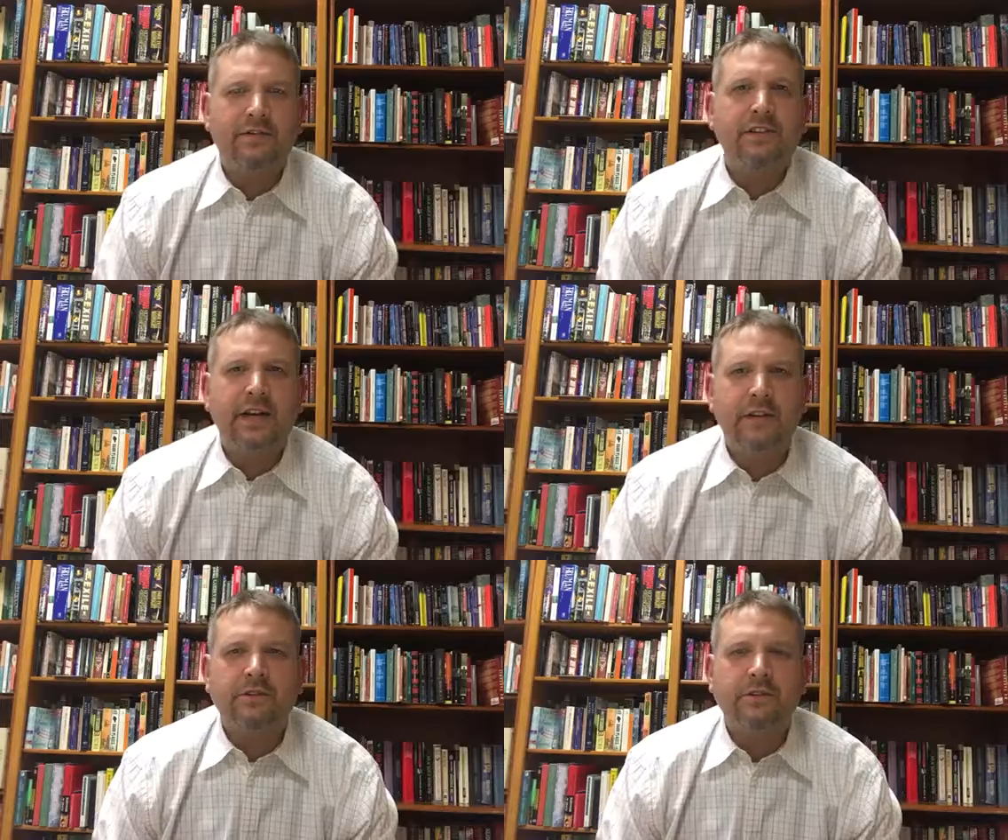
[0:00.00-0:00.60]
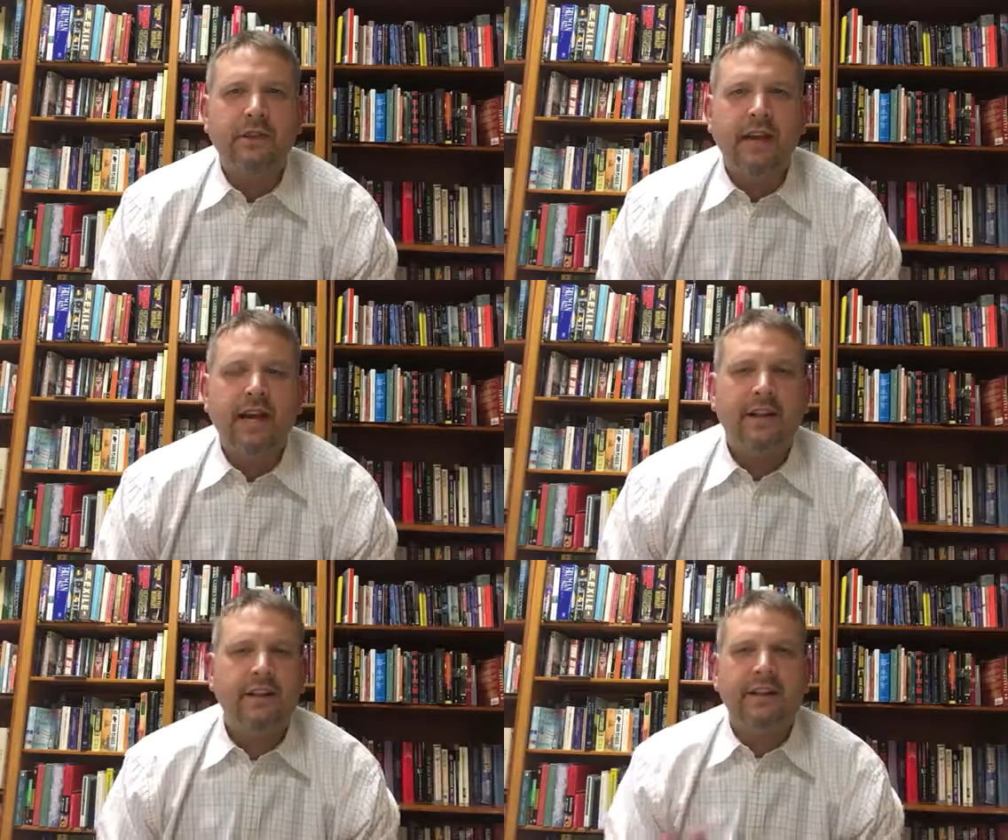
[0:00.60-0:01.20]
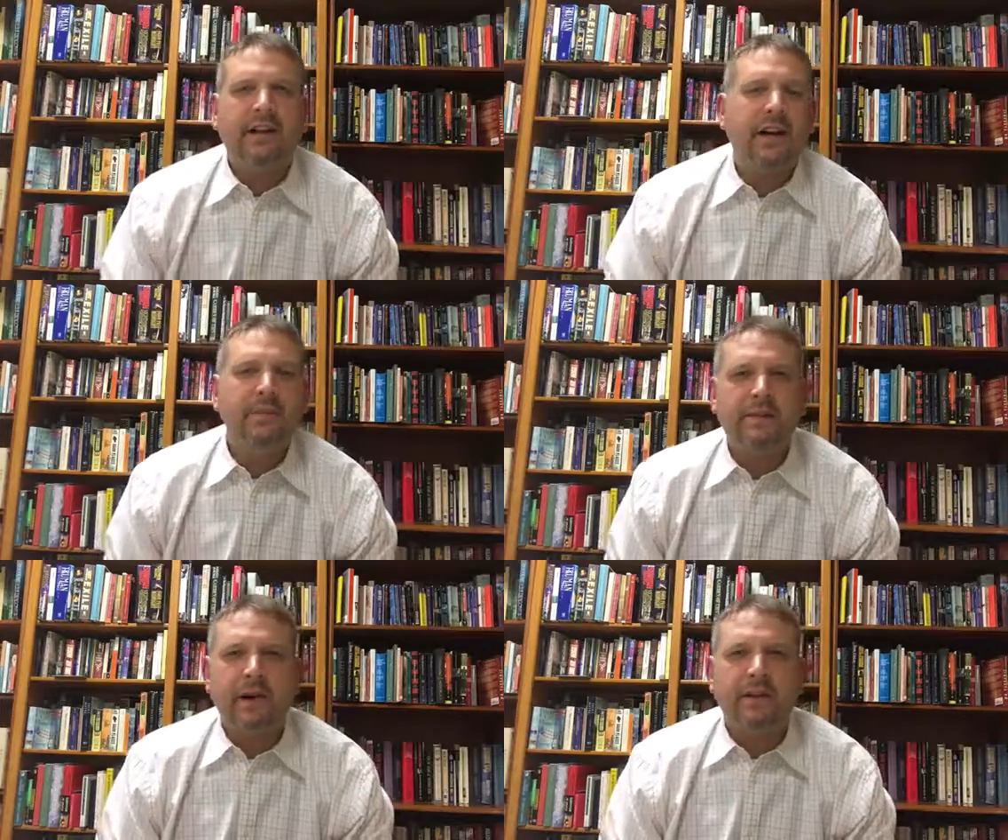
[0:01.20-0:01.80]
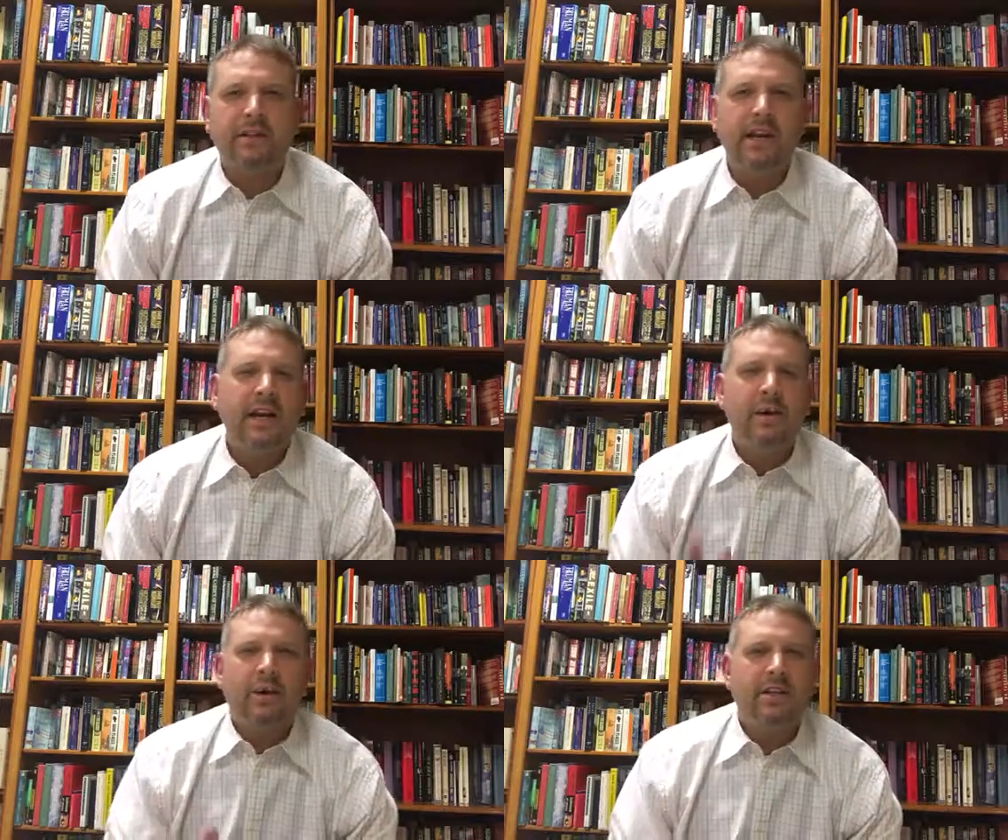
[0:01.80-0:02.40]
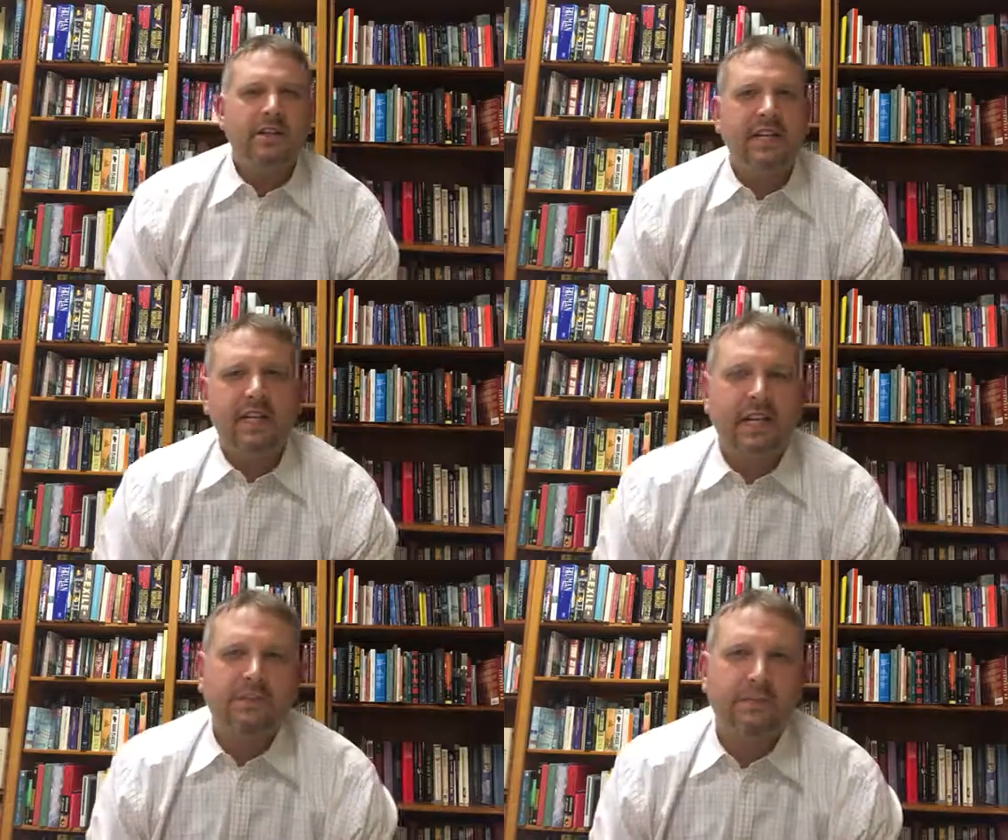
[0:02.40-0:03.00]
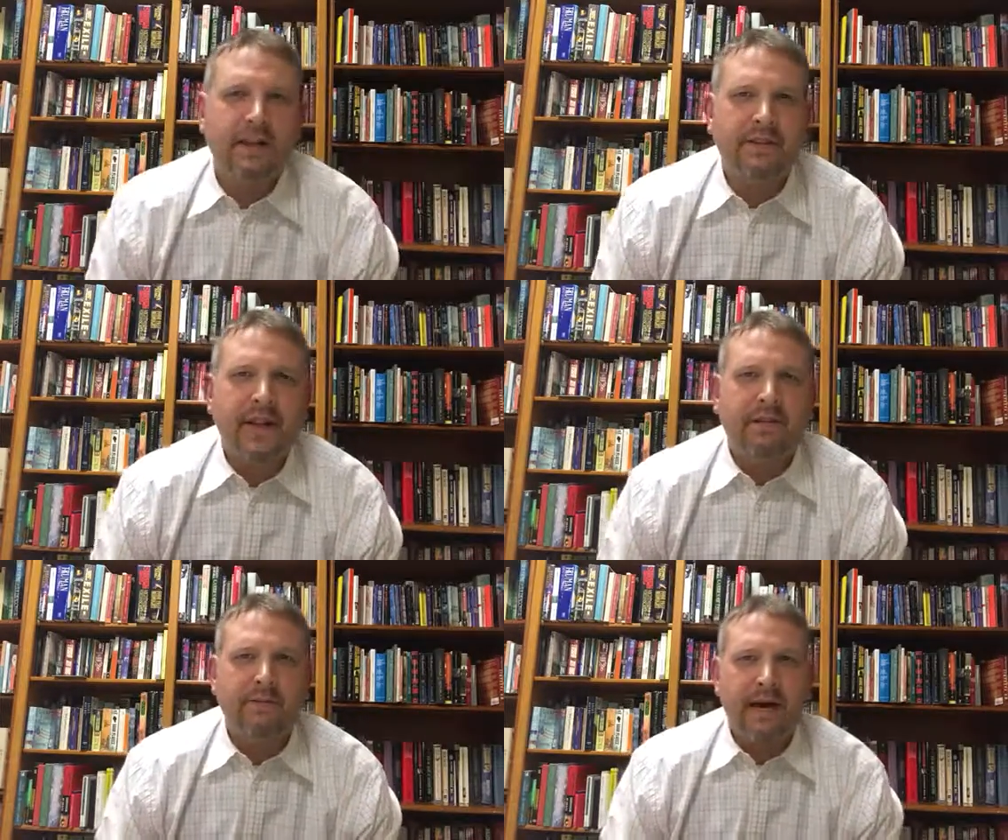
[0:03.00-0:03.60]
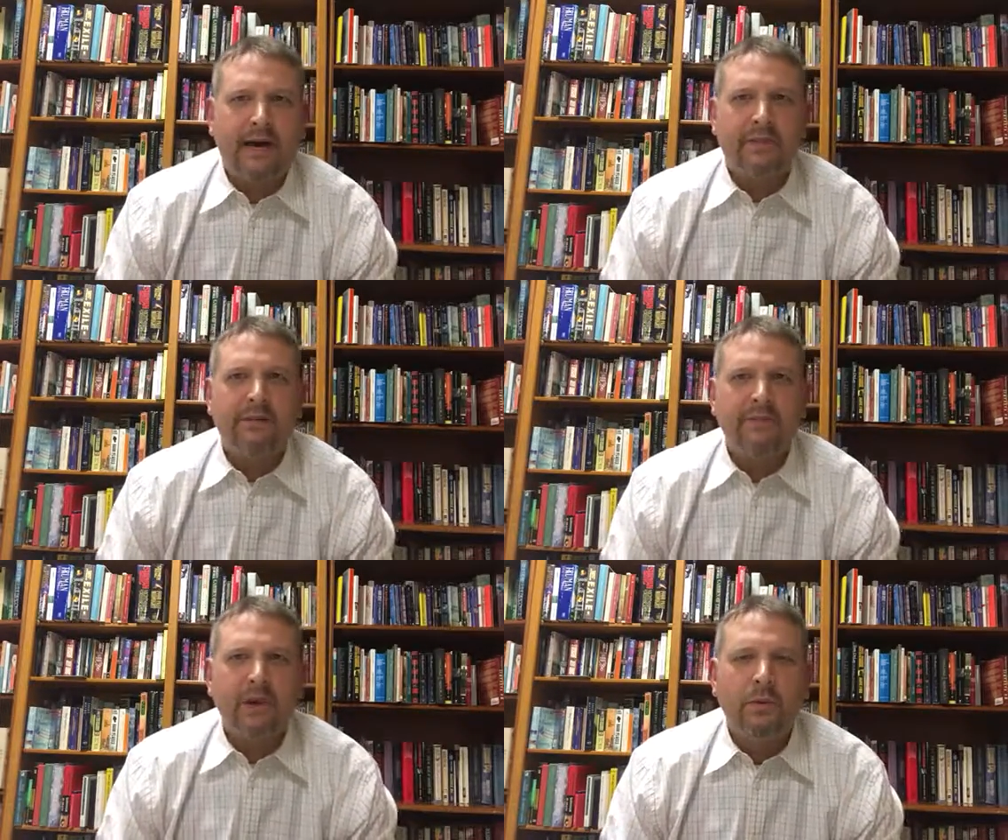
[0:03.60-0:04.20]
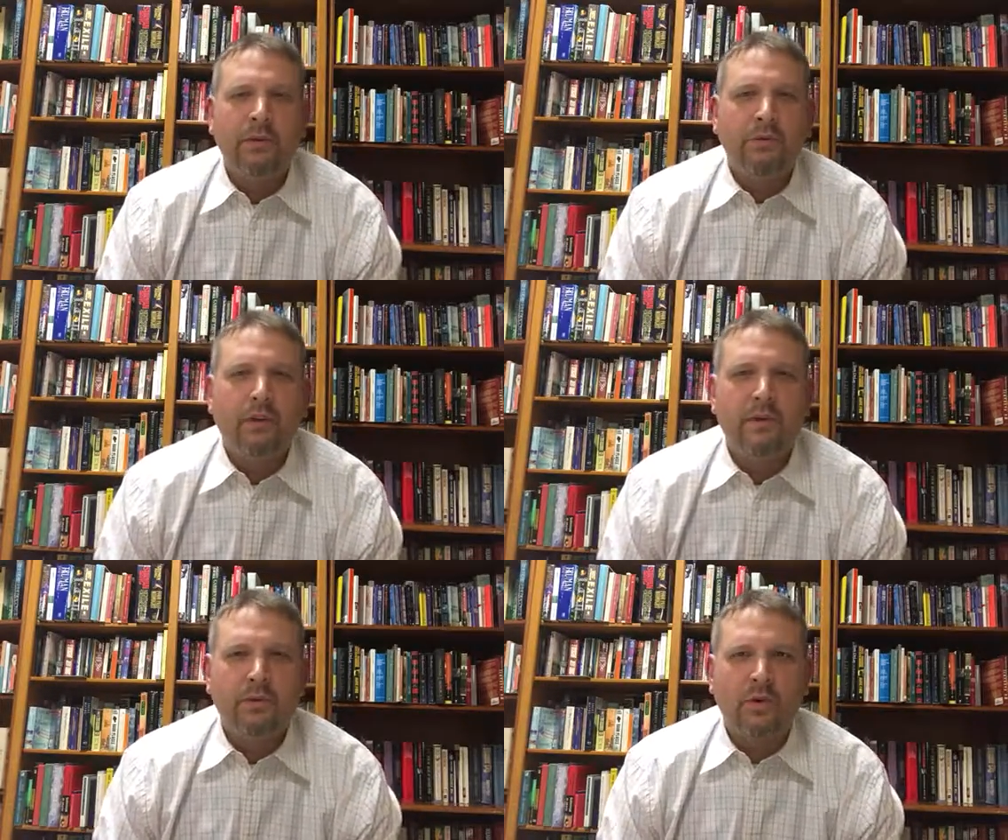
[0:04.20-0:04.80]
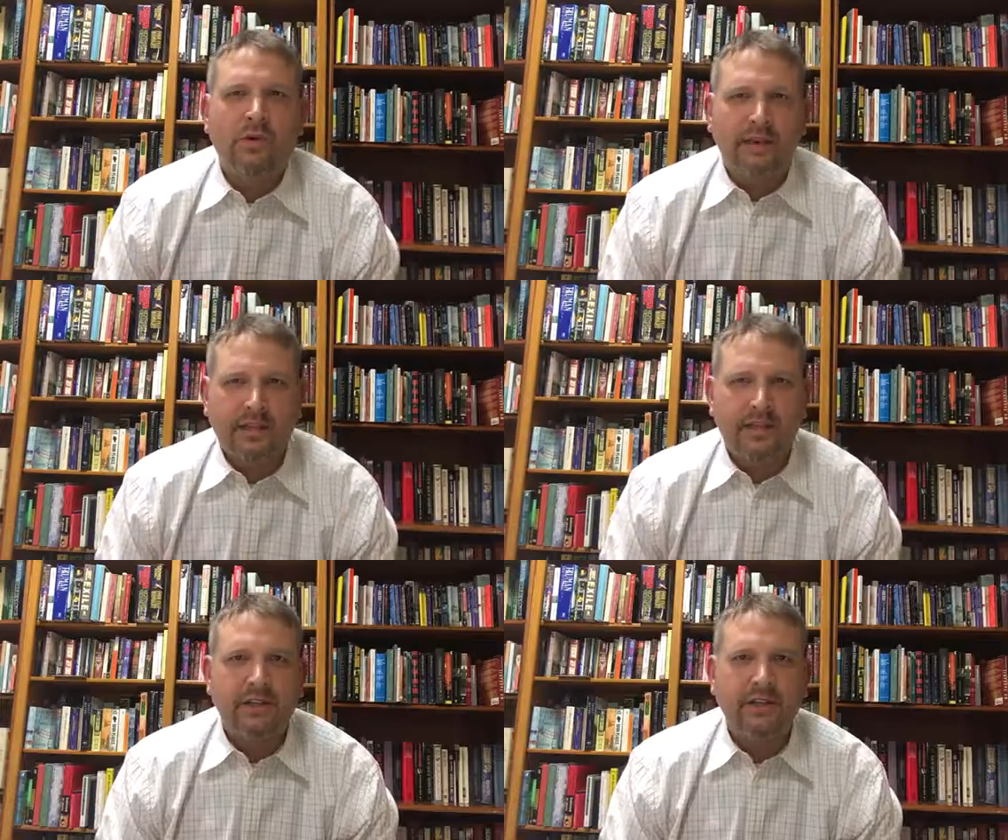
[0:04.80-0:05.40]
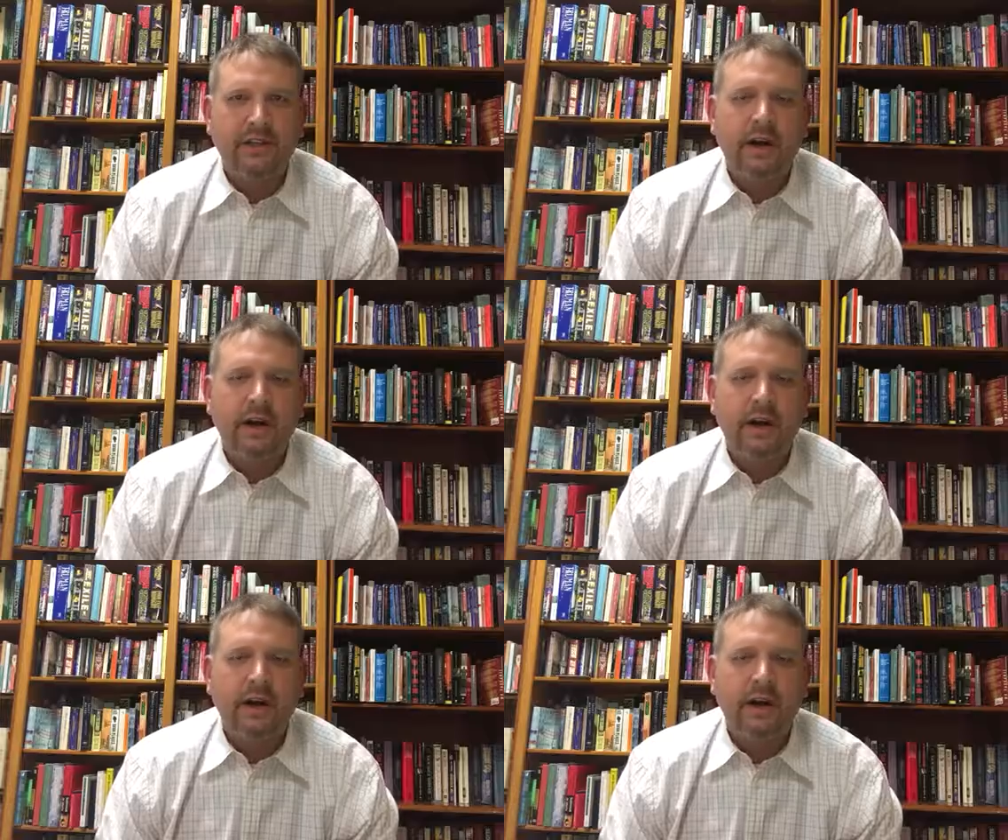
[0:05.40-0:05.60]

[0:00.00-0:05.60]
few years, and in the coming months, and we're going to see it next month in Alabama with the Roy Moore election.